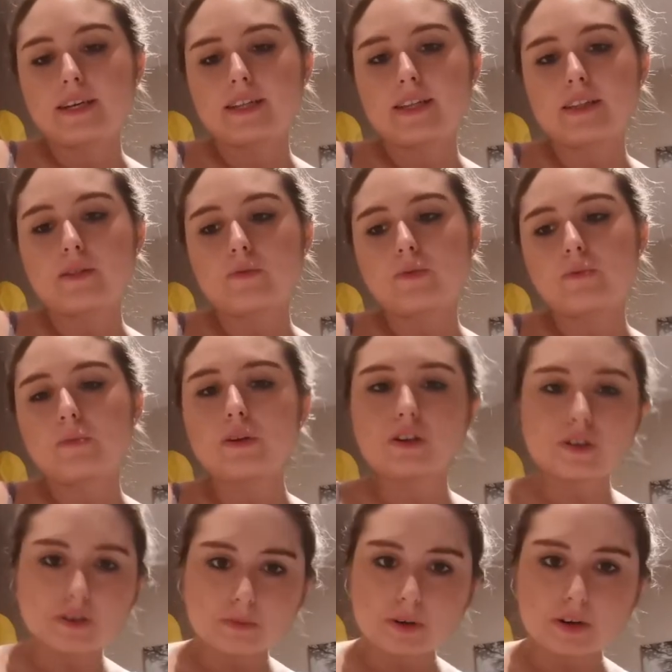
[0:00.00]
I think there was
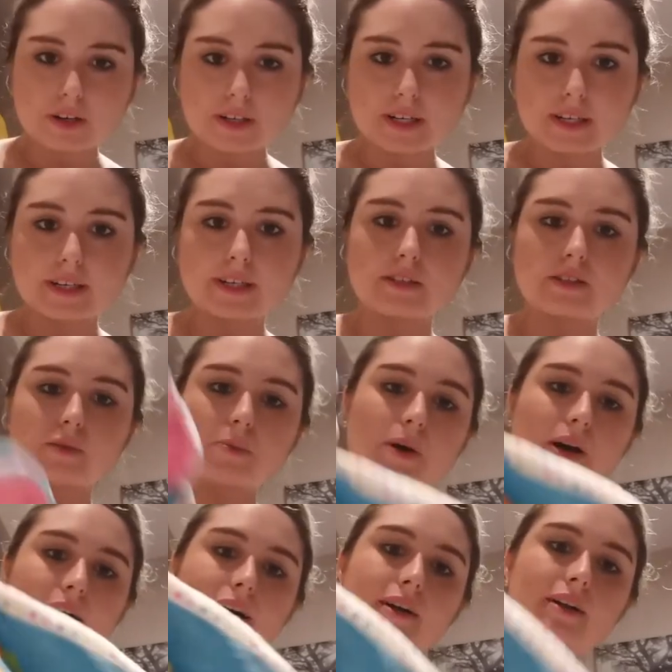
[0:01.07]
balloon modelling as
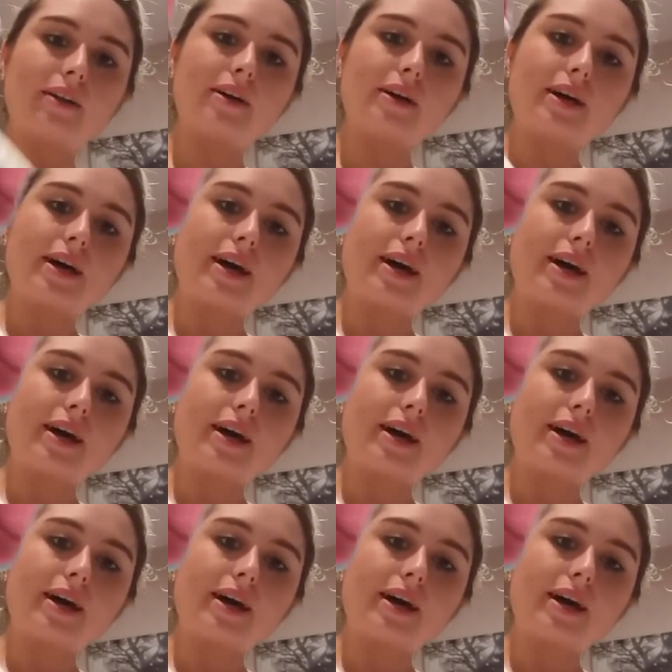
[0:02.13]
well,